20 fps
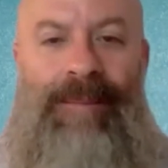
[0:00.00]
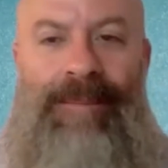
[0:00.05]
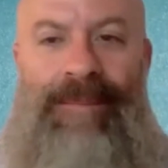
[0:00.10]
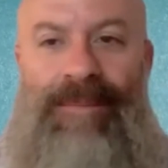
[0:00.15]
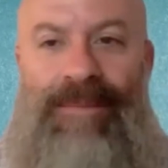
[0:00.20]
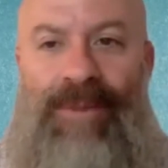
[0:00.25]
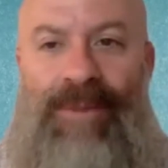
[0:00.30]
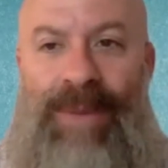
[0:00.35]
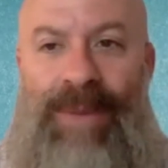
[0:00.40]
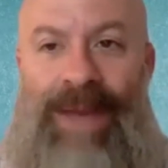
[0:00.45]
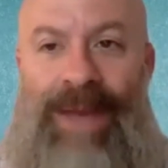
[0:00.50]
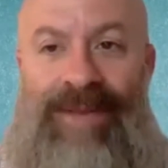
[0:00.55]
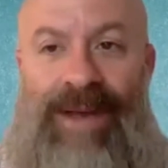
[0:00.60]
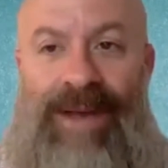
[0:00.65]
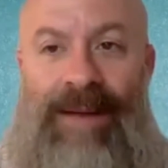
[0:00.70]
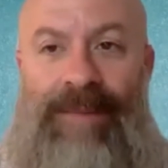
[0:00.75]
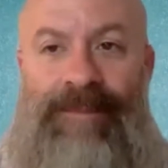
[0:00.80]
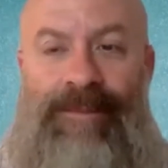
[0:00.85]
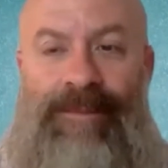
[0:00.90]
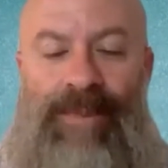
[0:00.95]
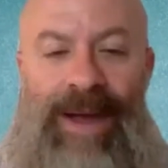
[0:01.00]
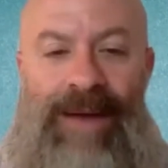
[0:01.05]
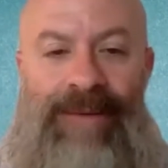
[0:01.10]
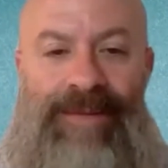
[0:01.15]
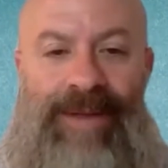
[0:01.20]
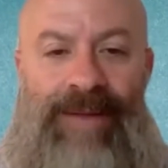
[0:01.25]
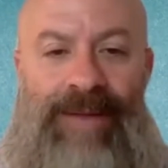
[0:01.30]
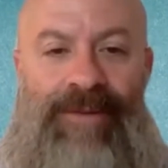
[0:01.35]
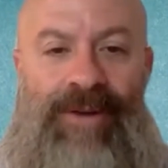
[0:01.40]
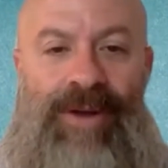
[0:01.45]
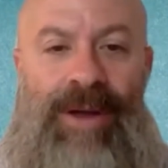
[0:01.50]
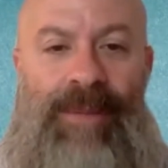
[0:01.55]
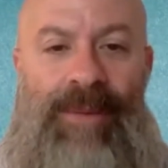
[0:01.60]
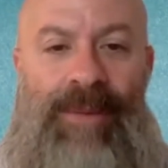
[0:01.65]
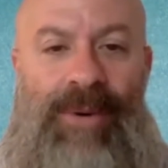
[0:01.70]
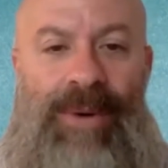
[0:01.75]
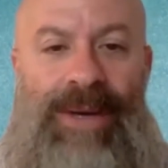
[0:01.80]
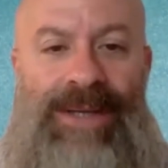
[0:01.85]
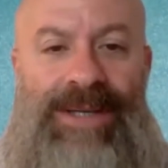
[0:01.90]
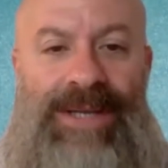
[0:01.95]
So we have time for a
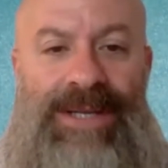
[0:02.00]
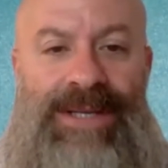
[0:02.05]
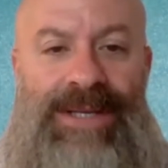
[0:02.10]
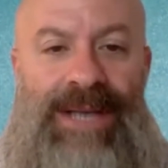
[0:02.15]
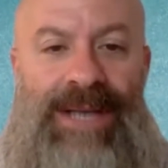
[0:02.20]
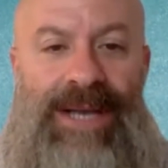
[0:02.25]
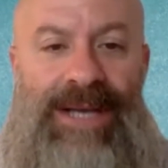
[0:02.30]
couple questions.